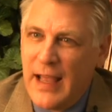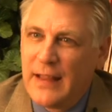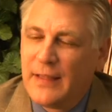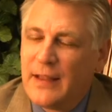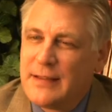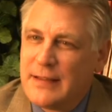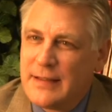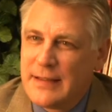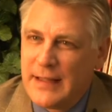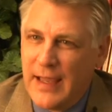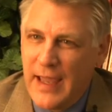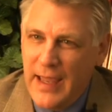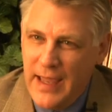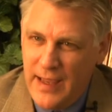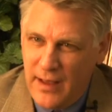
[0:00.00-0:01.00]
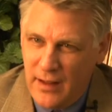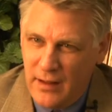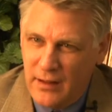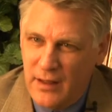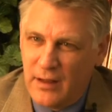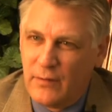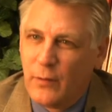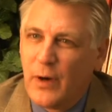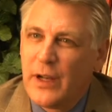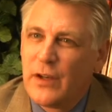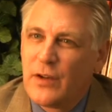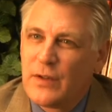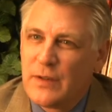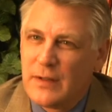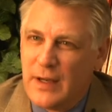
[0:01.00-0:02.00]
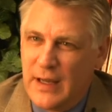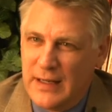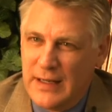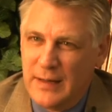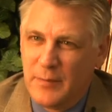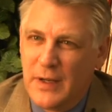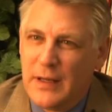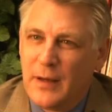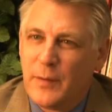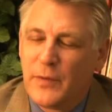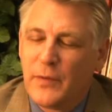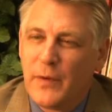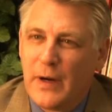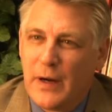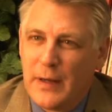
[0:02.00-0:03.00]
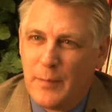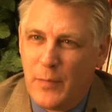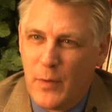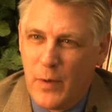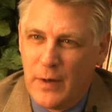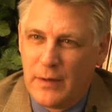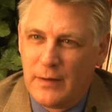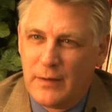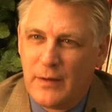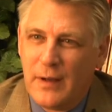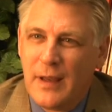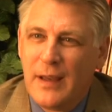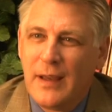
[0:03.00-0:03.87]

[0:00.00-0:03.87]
and the scale of what you're studying becomes very important.